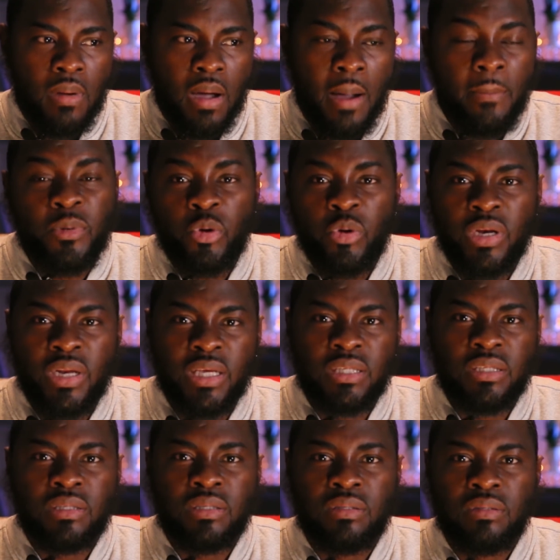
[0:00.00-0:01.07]
I'm doing
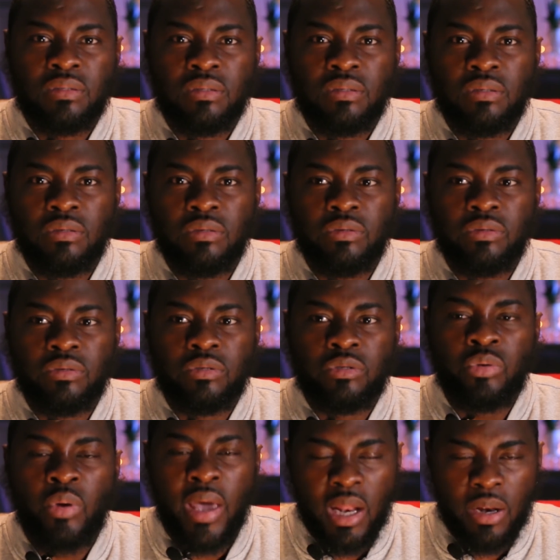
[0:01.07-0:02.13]
this
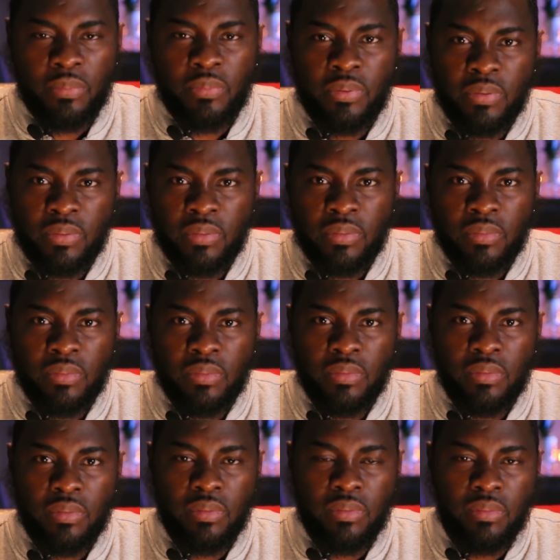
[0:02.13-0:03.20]
to help
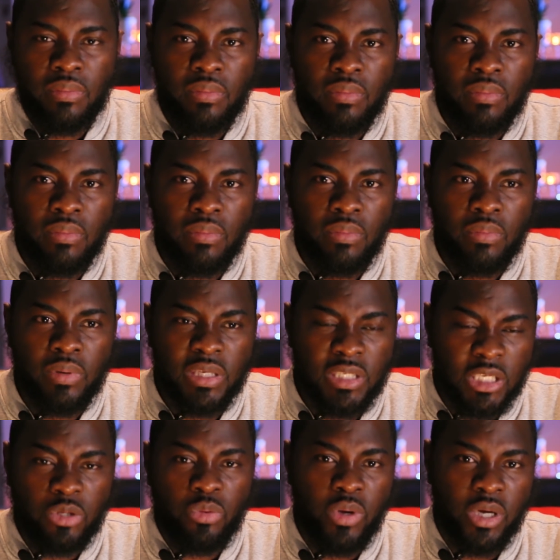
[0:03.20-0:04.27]
the
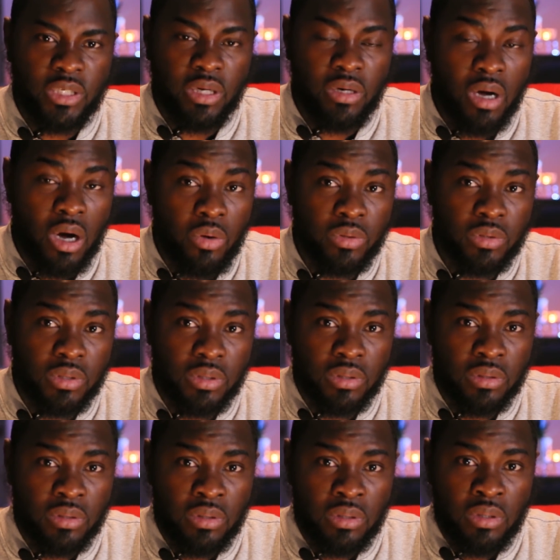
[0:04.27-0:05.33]
situation out.
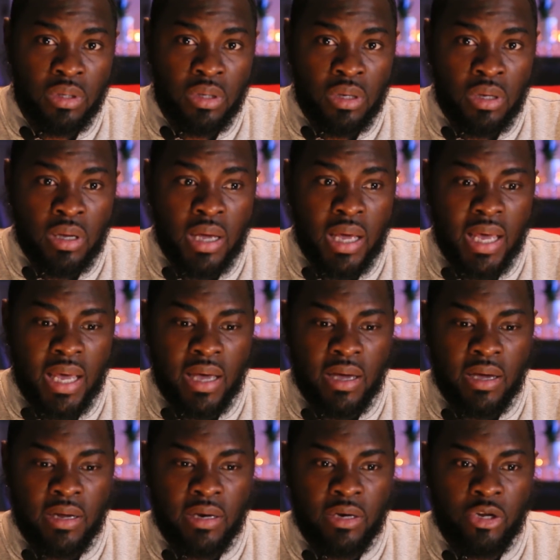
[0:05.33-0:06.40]

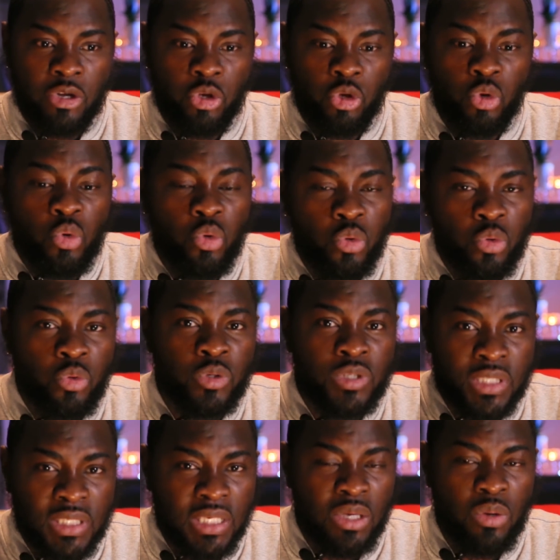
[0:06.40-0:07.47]
And you
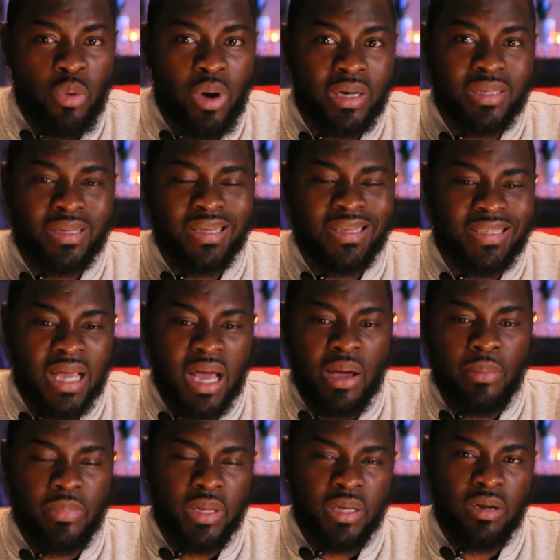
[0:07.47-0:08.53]
see what is
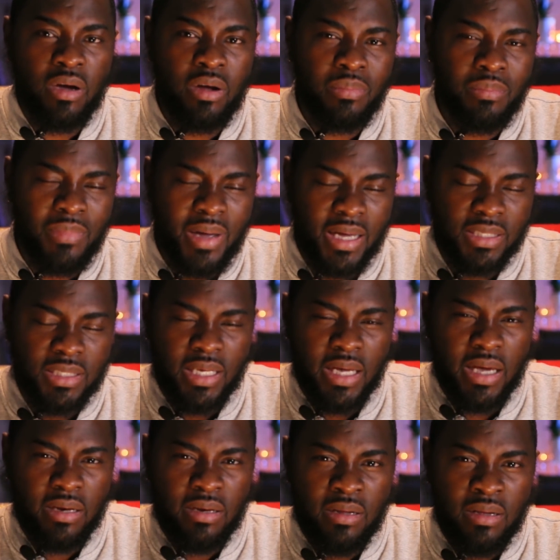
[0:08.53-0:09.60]
happening on my
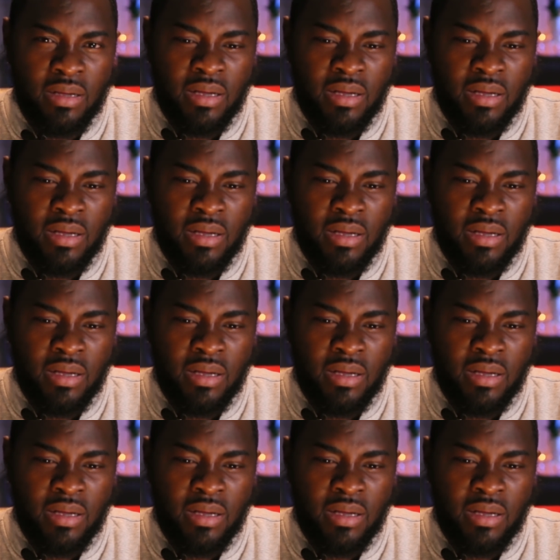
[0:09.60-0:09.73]
side,